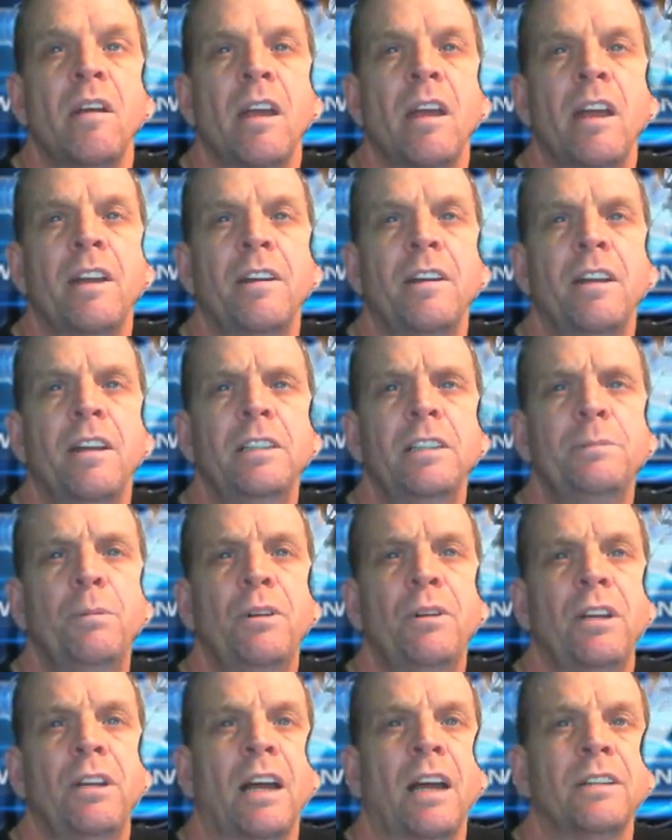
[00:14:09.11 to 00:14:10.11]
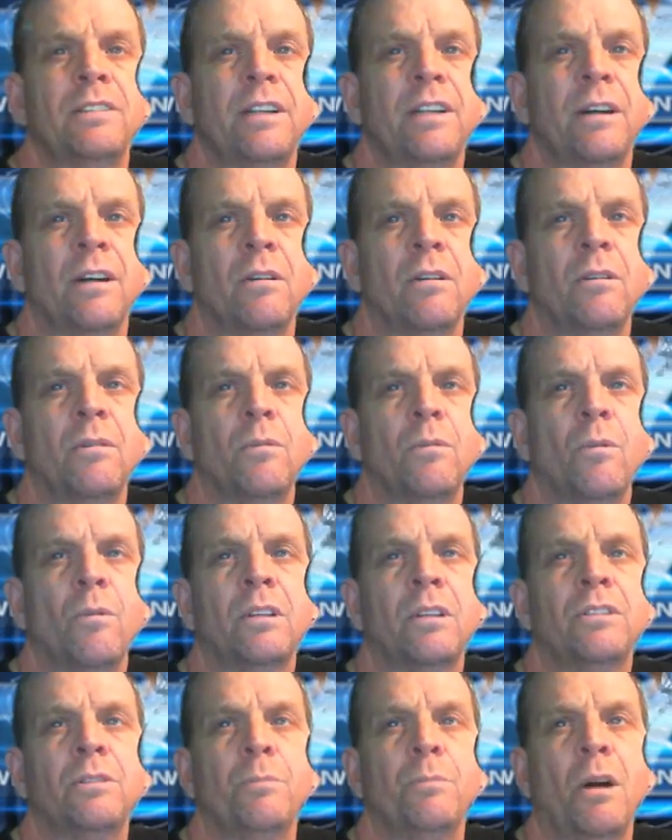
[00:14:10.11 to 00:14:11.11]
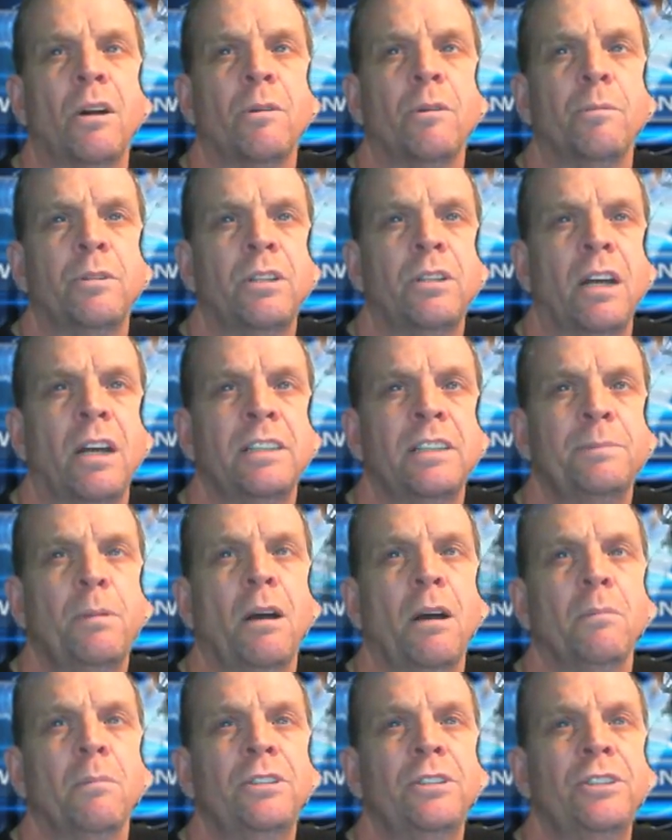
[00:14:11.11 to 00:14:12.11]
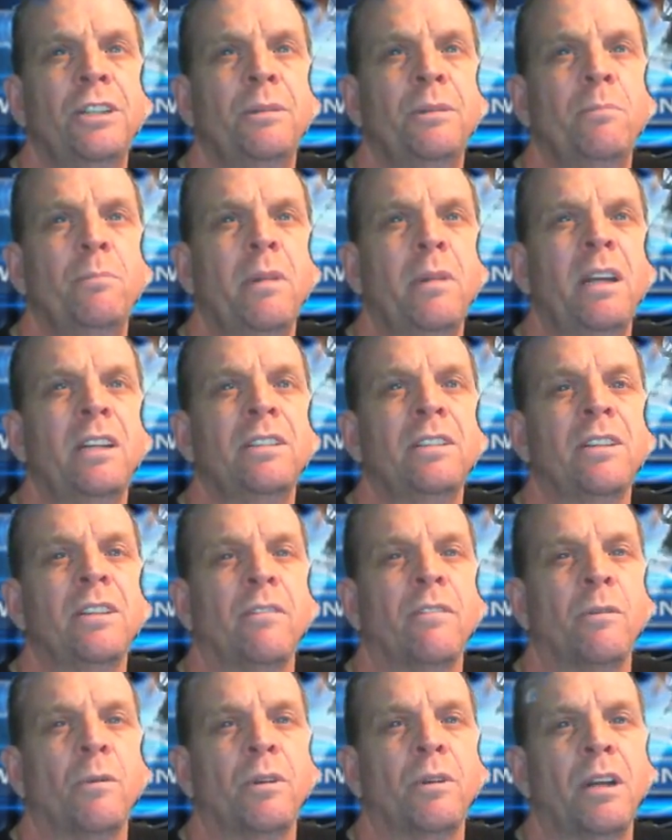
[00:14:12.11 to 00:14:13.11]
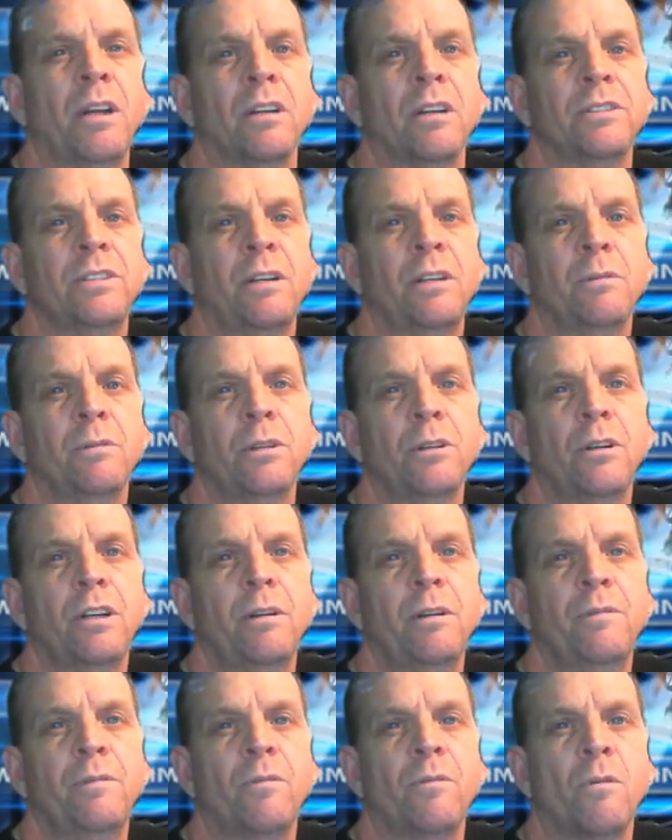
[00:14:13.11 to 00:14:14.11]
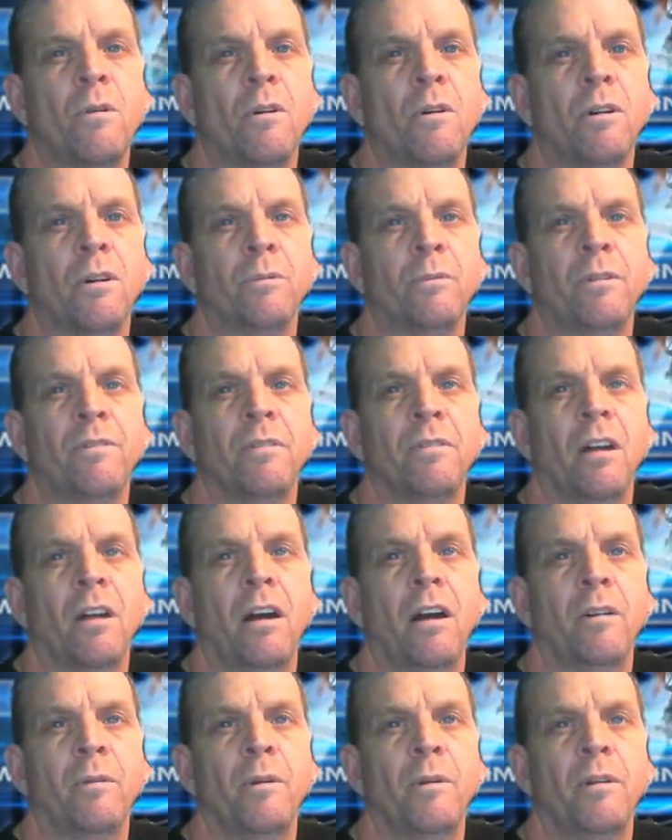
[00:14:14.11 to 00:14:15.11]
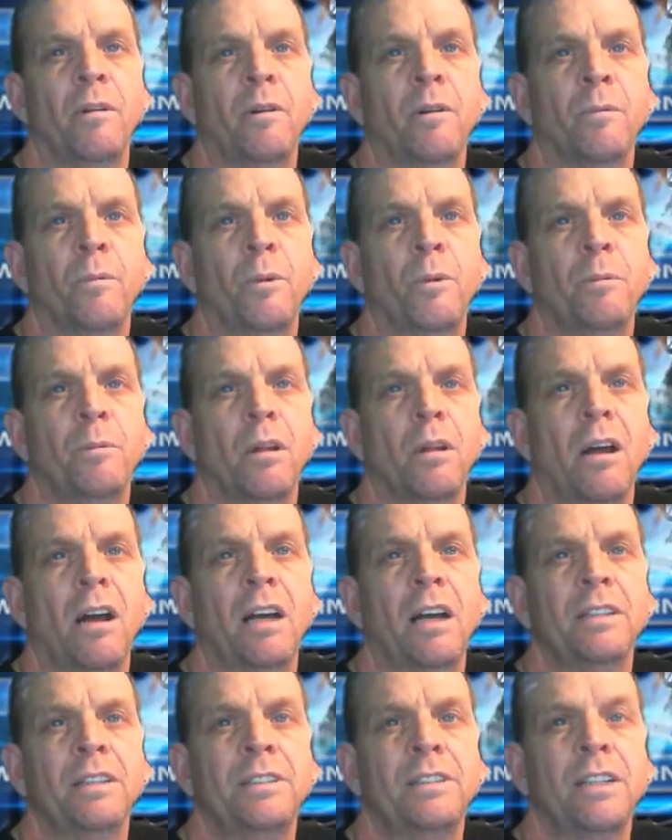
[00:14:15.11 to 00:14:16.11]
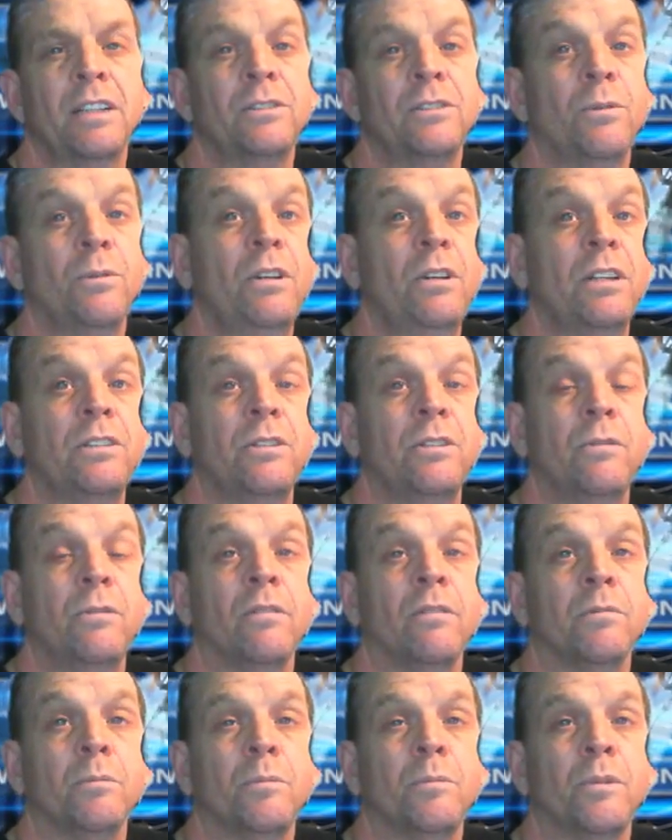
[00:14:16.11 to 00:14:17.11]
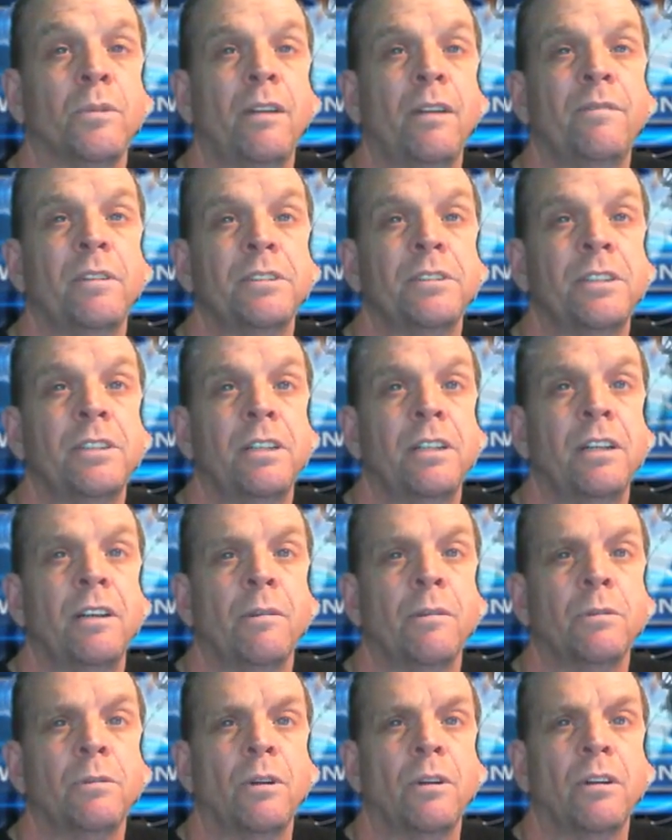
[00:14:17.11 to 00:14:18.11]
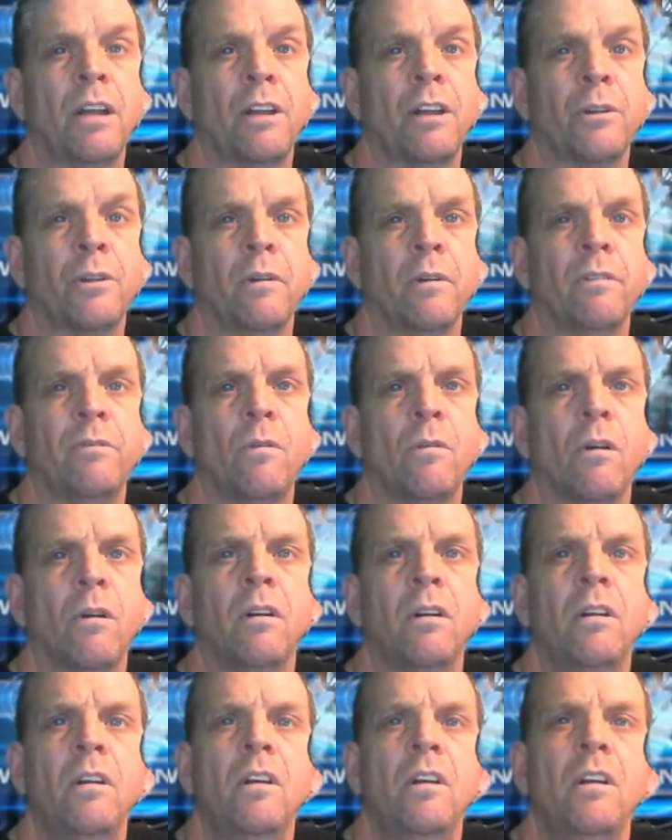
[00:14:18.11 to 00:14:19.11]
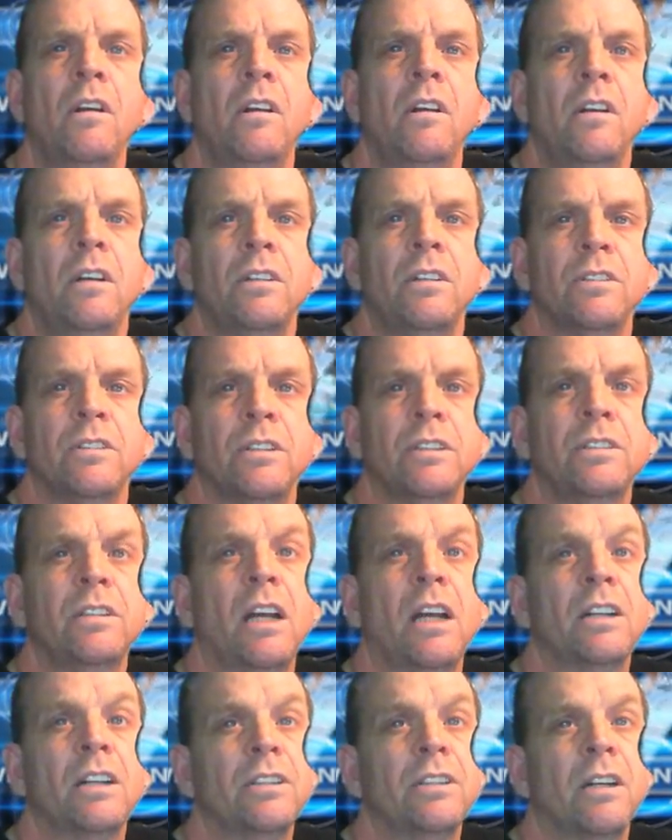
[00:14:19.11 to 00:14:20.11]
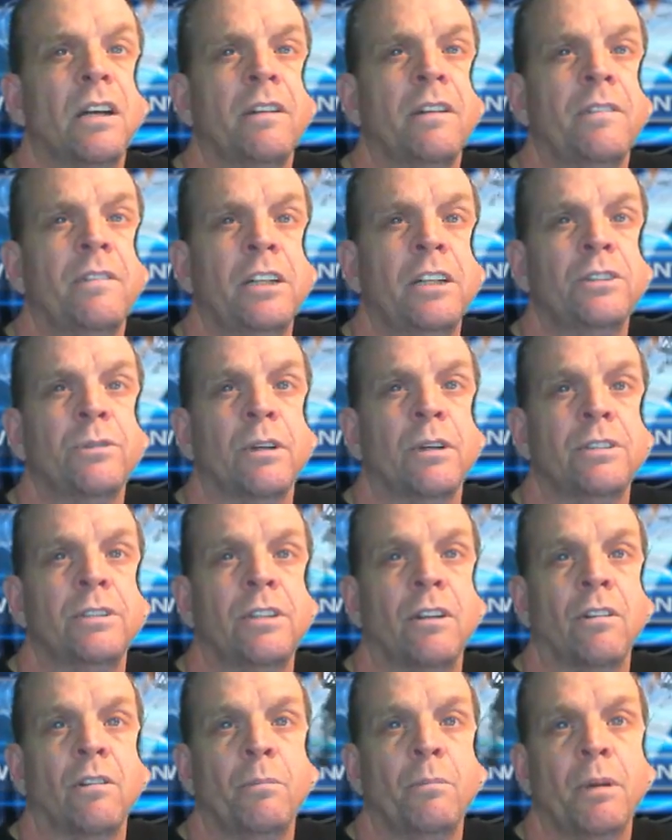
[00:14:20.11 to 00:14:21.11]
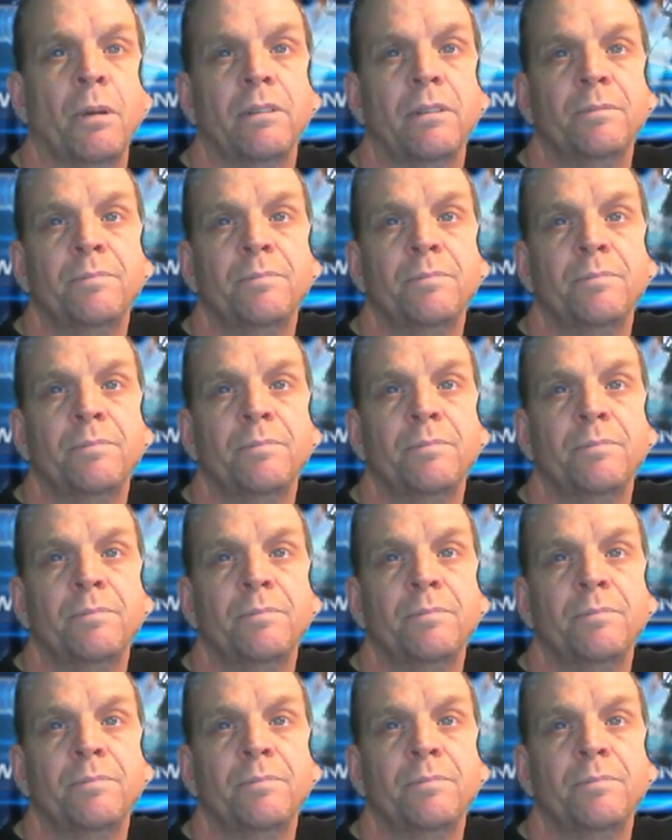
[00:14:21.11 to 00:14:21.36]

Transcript: And he's putting out there, what does democratized publishing mean to everyone else? And he was looking for replies. He's had 22 of them. When I visited it, there was only like 3 or 4. This is actually kind of an interesting little bit.